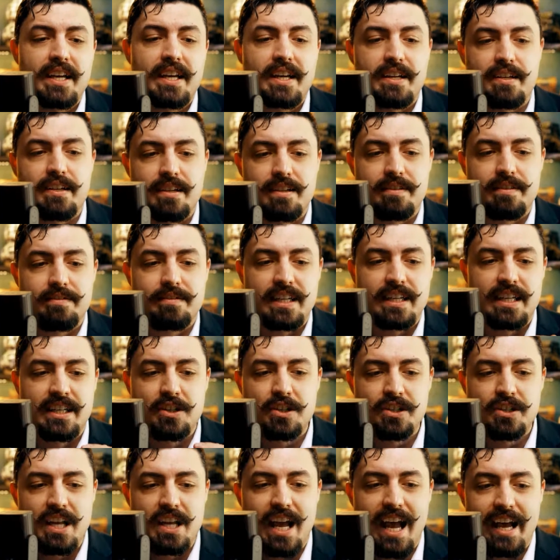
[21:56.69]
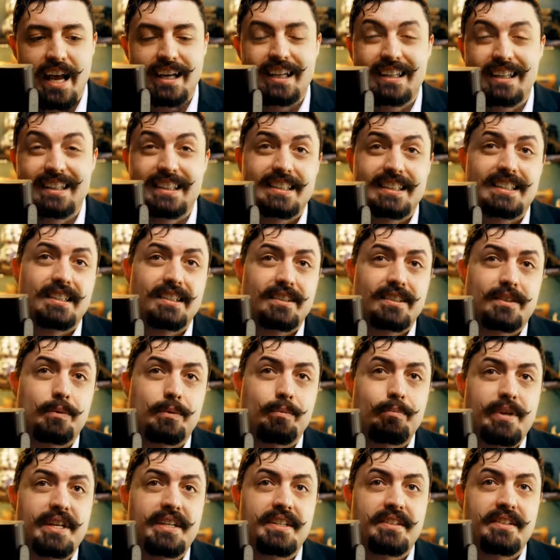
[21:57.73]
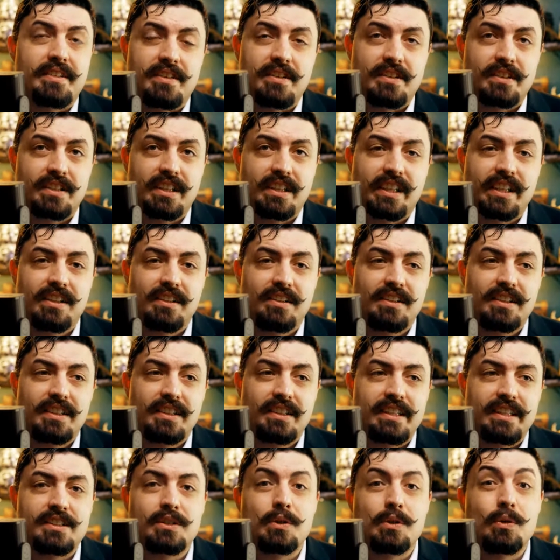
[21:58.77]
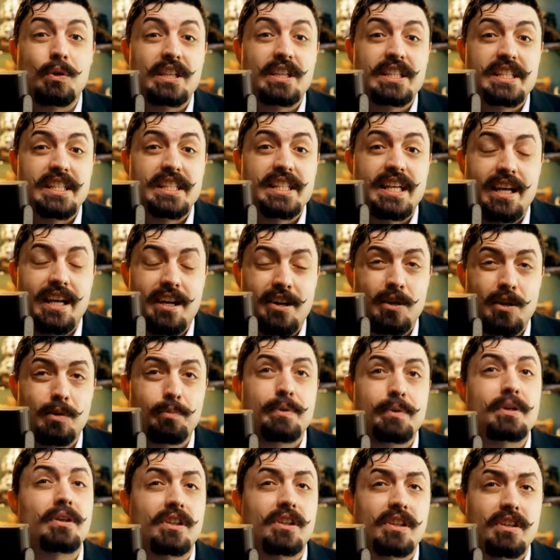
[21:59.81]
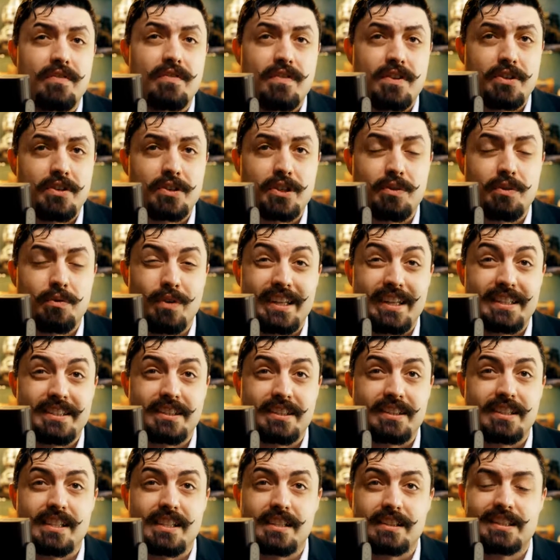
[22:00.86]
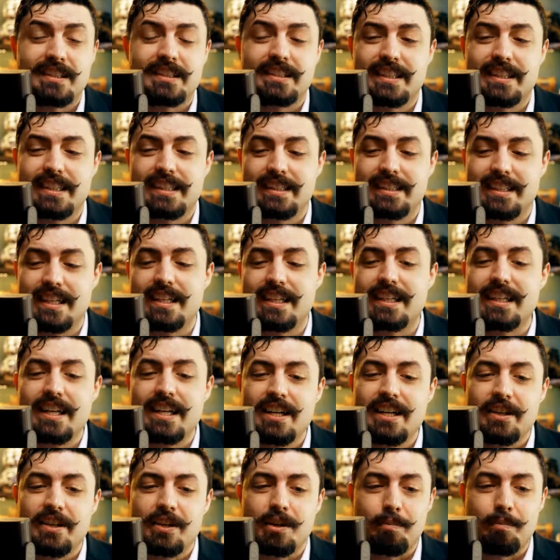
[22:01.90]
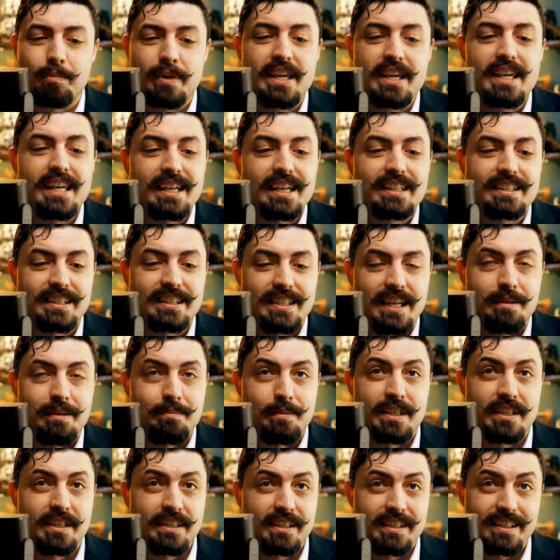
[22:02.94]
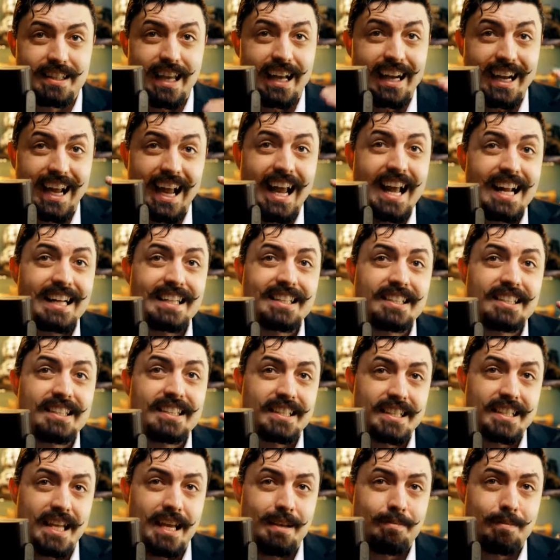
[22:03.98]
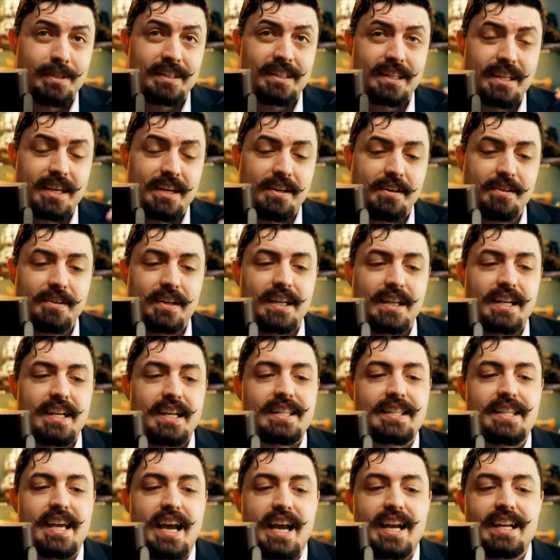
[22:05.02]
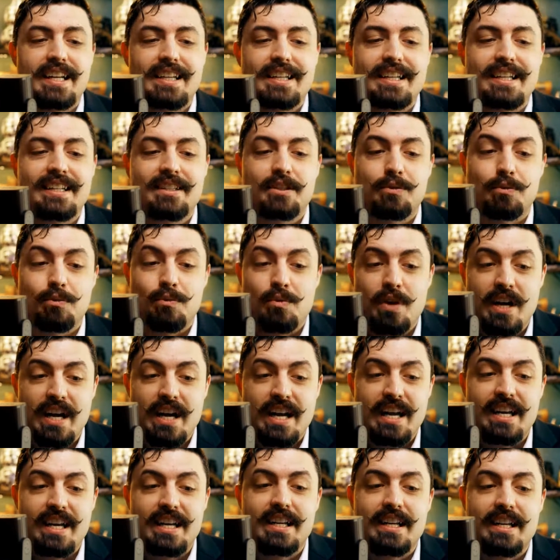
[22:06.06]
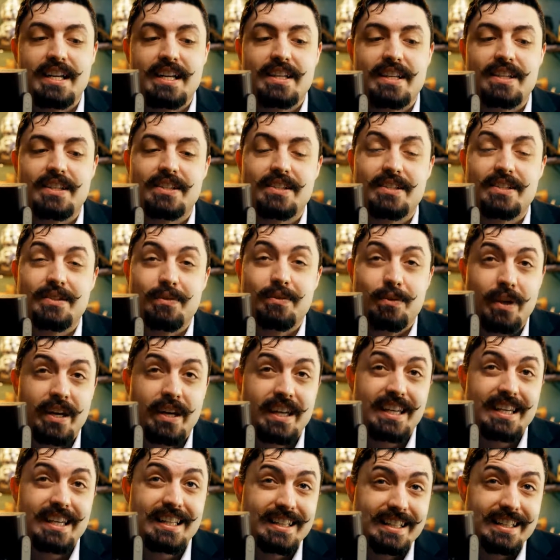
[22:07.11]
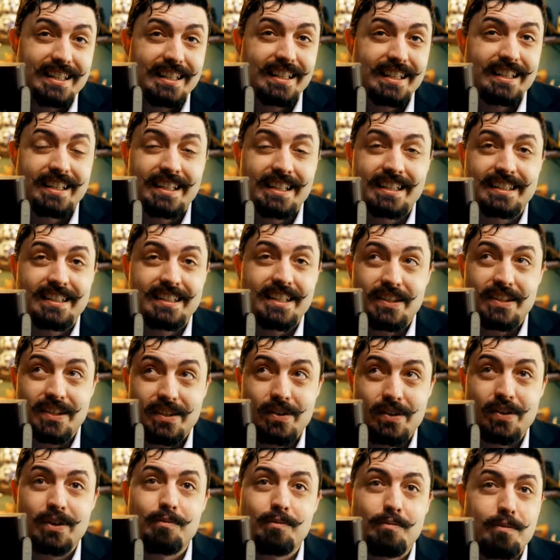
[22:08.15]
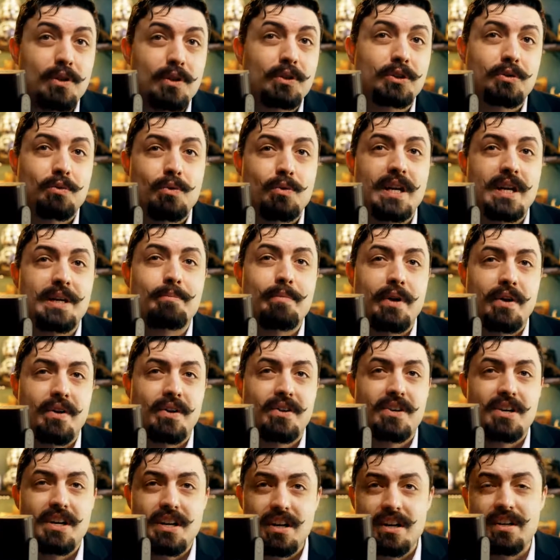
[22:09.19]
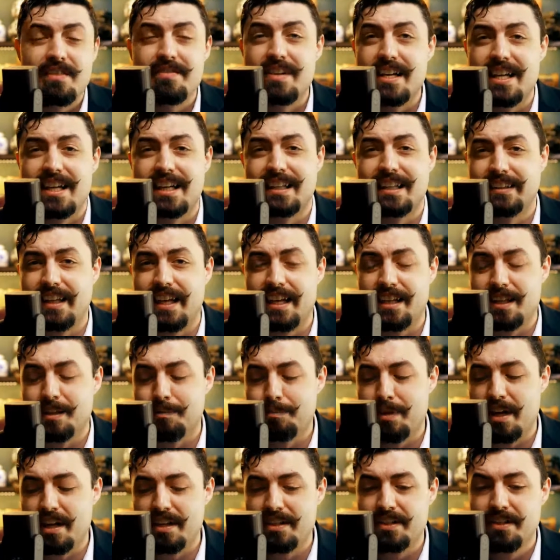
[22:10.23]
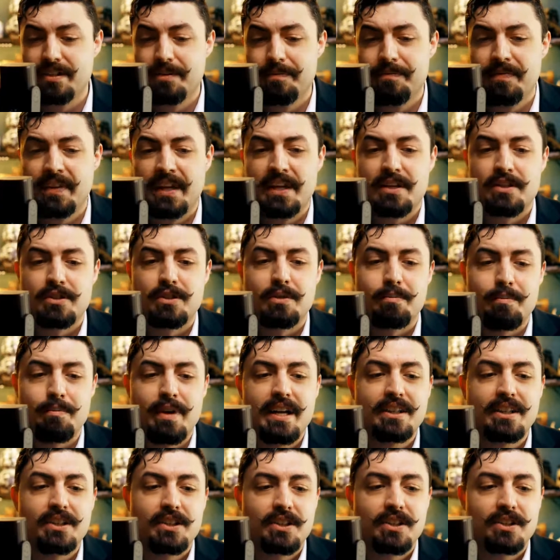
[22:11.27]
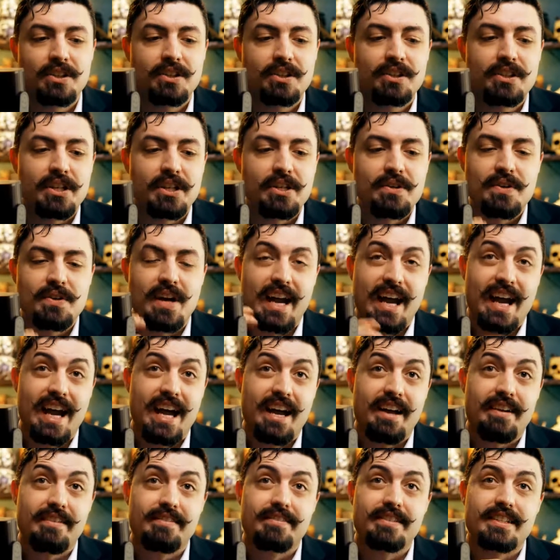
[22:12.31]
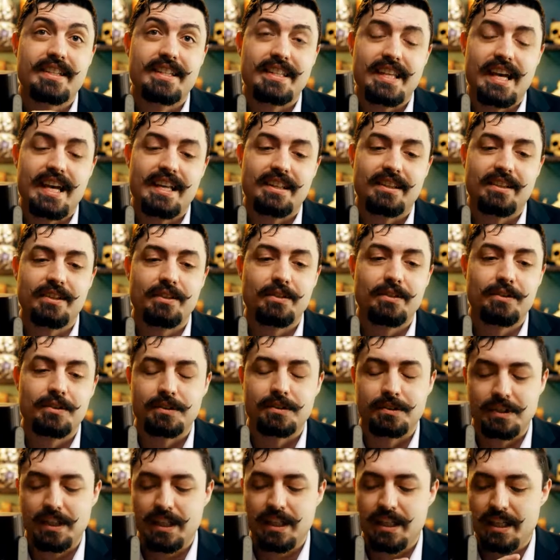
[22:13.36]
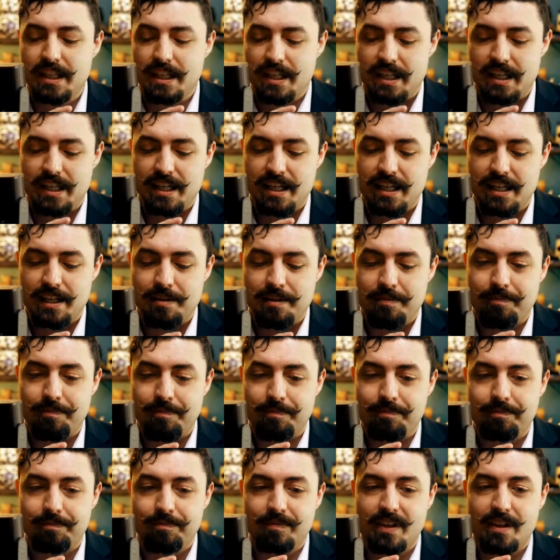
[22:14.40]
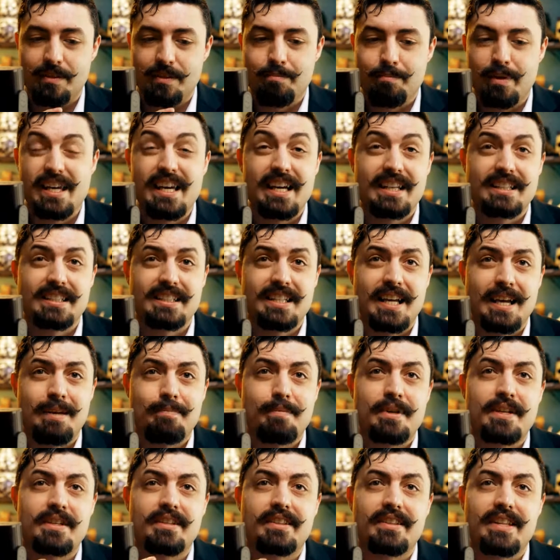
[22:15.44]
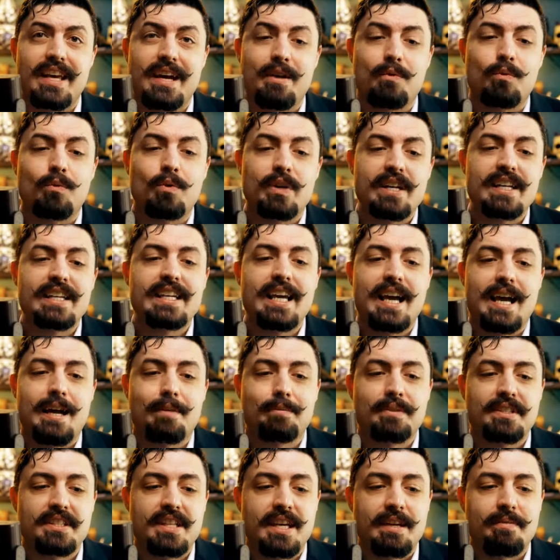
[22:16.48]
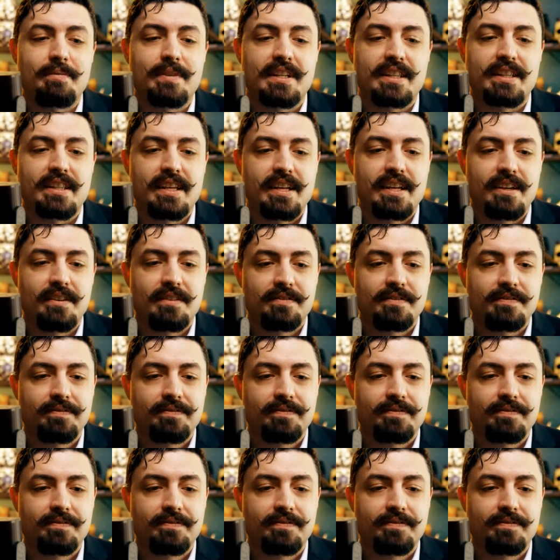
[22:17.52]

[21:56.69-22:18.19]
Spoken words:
And just adding this little bit on here is going to help your conversion rates a lot. Because, like I said, your PS statement, that end statement there, that is read three is the third most read part of any landing page. So make sure you have that little um, PS statement, that recap statement there.